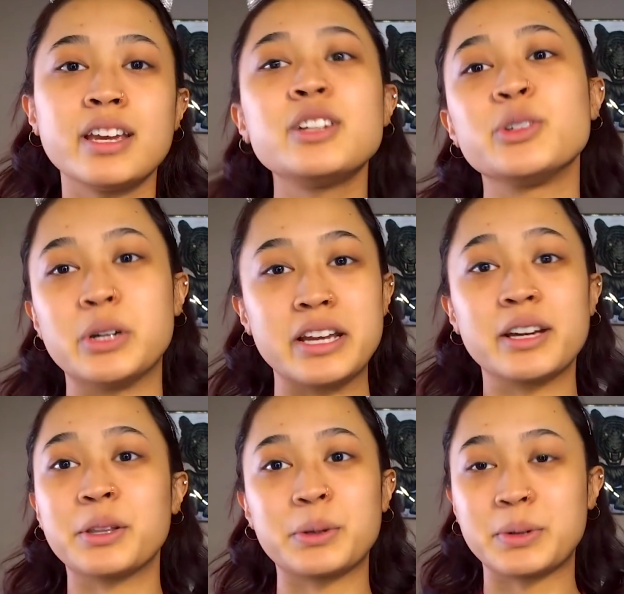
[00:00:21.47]
enjoy it
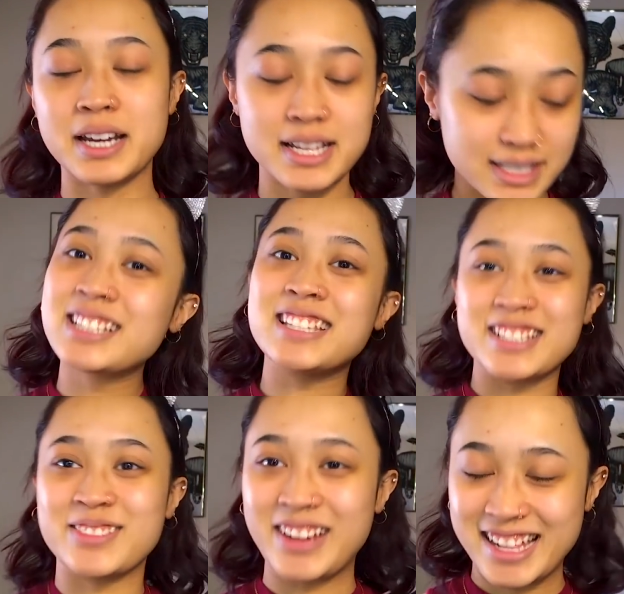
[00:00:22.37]
otherwise. Since
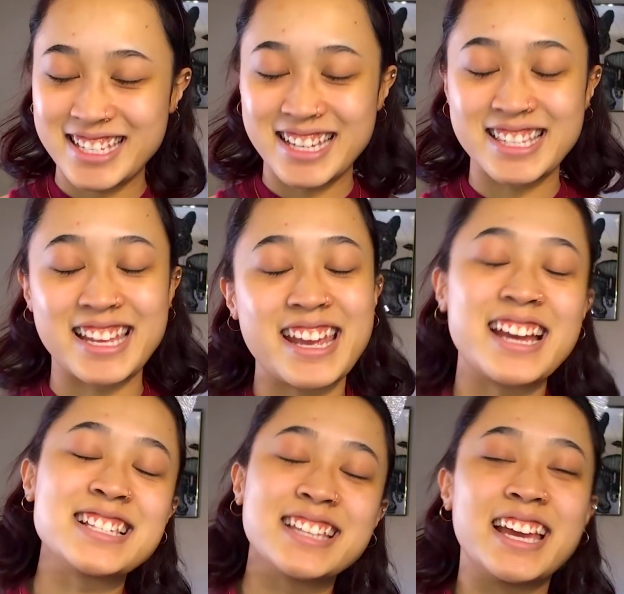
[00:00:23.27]
it's Valentine's Day,
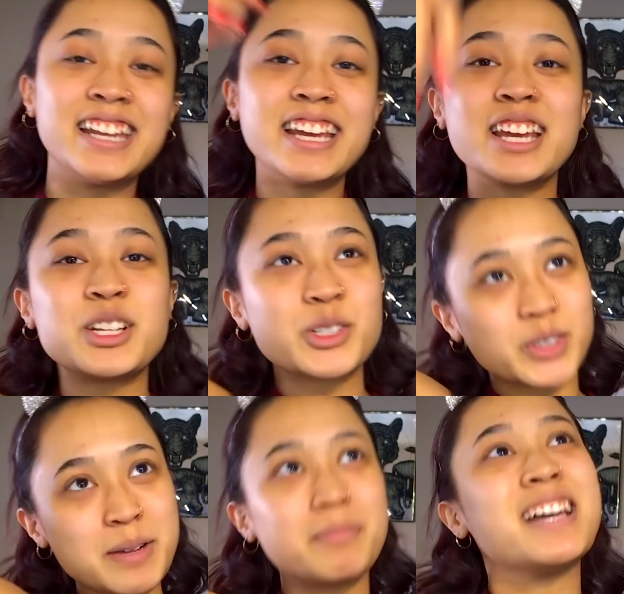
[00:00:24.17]
I said
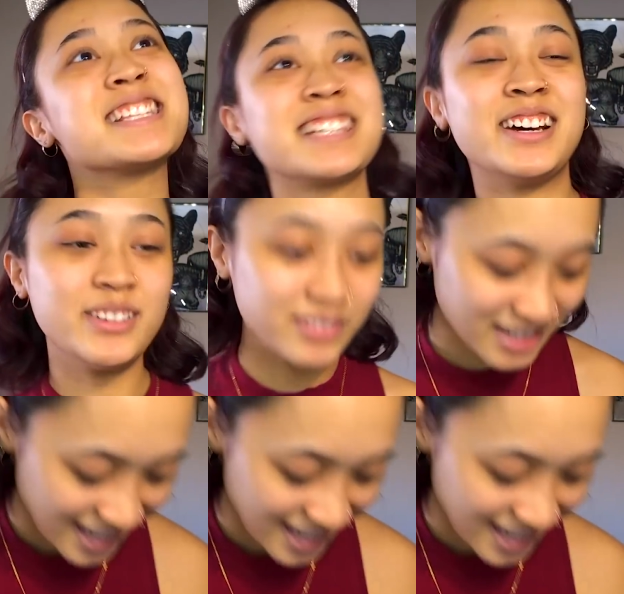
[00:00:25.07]
treat myself,